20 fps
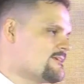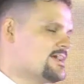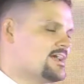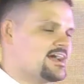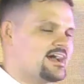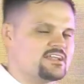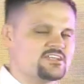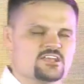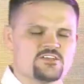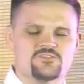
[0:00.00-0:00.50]

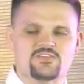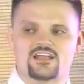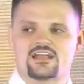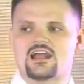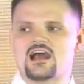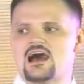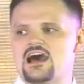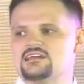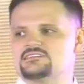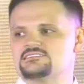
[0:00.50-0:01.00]
And yet, the
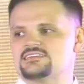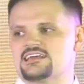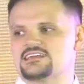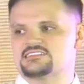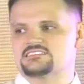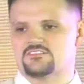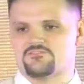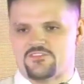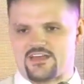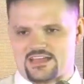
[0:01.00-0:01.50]
context
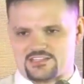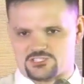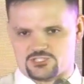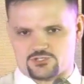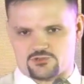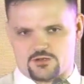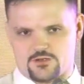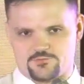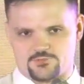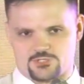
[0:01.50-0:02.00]
of that
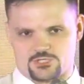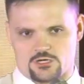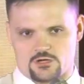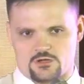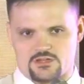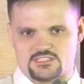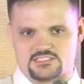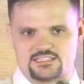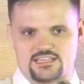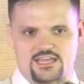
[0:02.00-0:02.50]
scripture
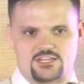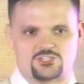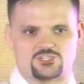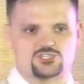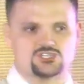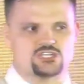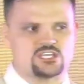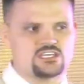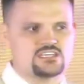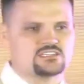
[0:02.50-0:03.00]
is that
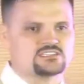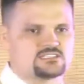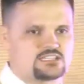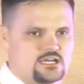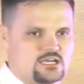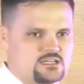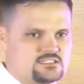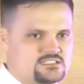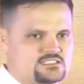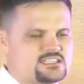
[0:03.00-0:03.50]

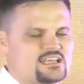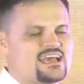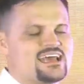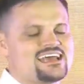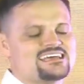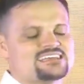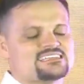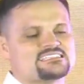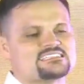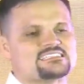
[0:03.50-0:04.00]
Jesus
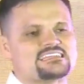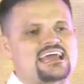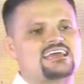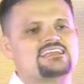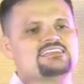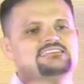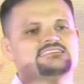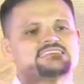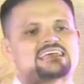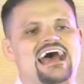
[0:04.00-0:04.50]

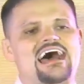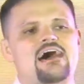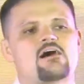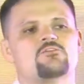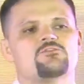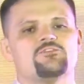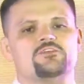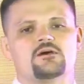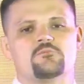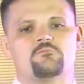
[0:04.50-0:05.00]
sends
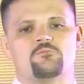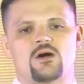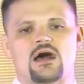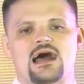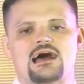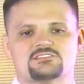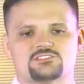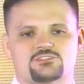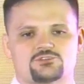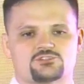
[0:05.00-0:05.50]
out the
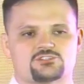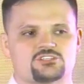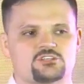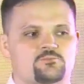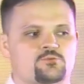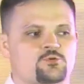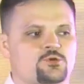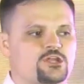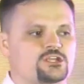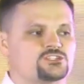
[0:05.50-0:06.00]
apostles to
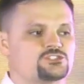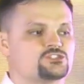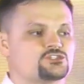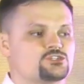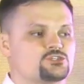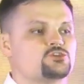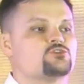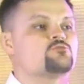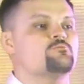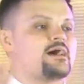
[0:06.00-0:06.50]
preach
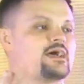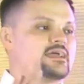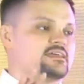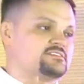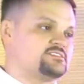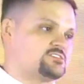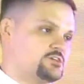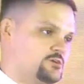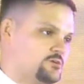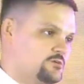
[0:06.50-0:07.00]
two by
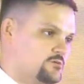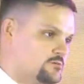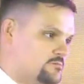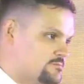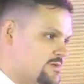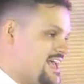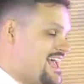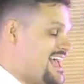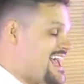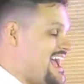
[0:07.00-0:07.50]
two,
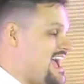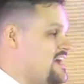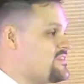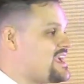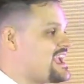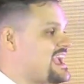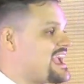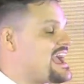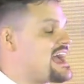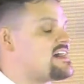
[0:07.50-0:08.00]
and
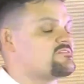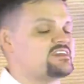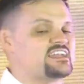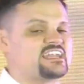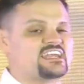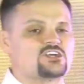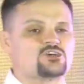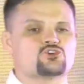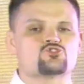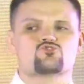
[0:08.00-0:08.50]
they have an
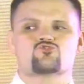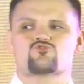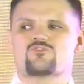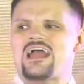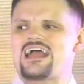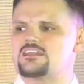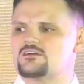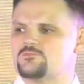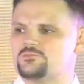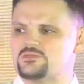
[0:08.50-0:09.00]

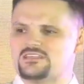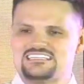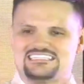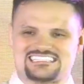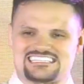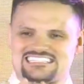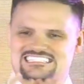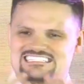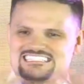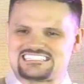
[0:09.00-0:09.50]
incredibly
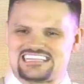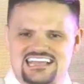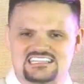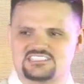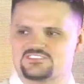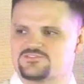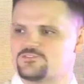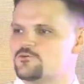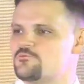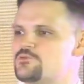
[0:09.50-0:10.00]

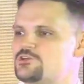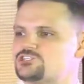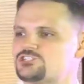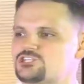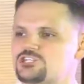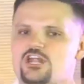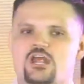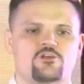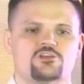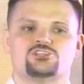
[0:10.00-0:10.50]
successful
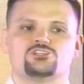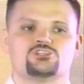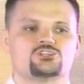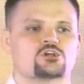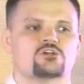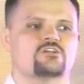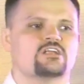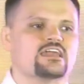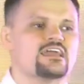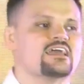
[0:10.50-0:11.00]
missionary
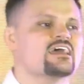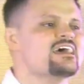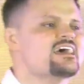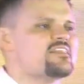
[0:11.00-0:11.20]
journey.